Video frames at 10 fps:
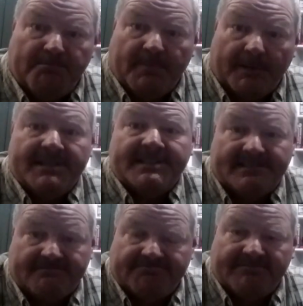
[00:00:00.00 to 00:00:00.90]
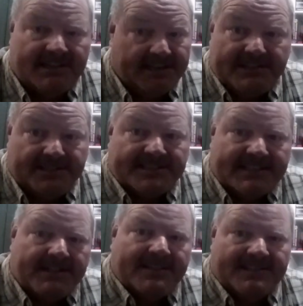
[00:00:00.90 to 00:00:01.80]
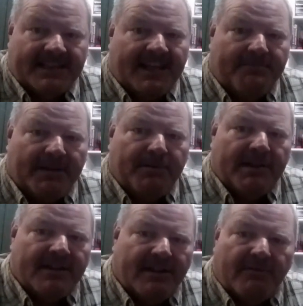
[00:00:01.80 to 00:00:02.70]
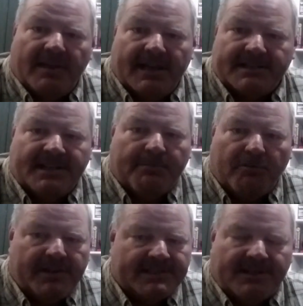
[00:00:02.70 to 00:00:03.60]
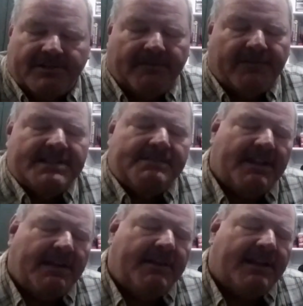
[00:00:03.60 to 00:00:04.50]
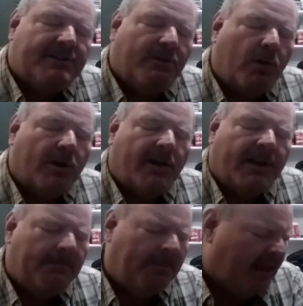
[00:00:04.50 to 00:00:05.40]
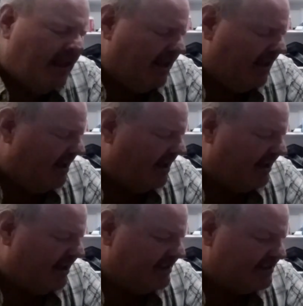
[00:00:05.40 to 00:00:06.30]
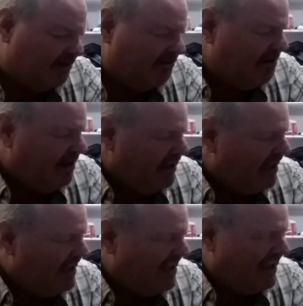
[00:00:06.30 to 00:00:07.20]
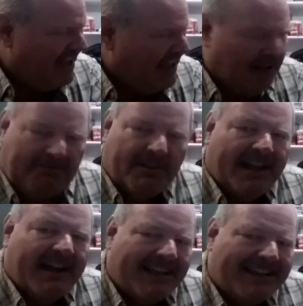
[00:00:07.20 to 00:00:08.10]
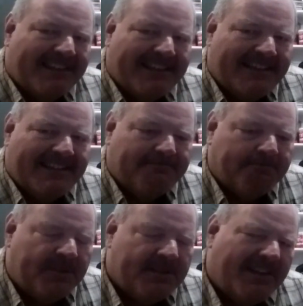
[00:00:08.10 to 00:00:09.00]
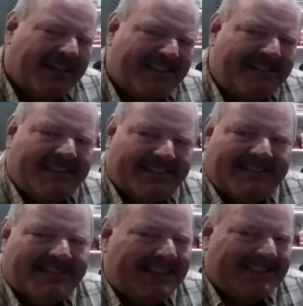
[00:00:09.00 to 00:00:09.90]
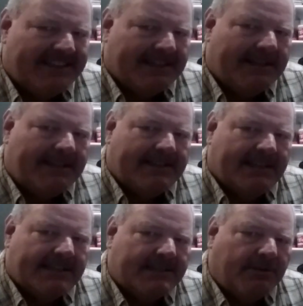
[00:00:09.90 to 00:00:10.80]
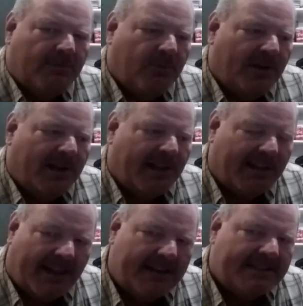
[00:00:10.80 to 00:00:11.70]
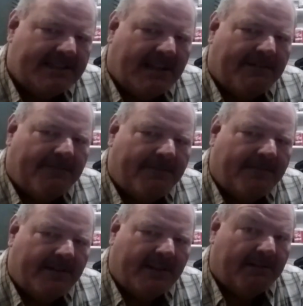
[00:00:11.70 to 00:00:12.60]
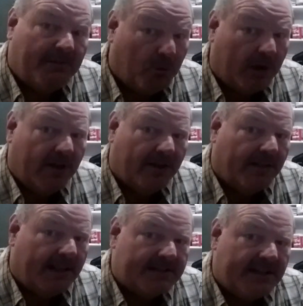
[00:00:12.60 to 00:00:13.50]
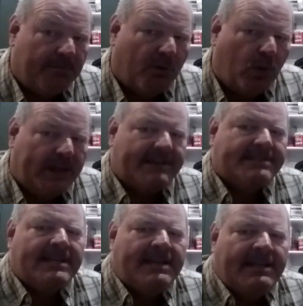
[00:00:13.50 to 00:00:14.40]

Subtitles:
maybe it doesn't just set to the side. Maybe over the next couple weeks I try and find some time to actually work on it. So after that I got to thinking, so to kind of set the context, a lot of the stuff that I've been working on the last couple of weeks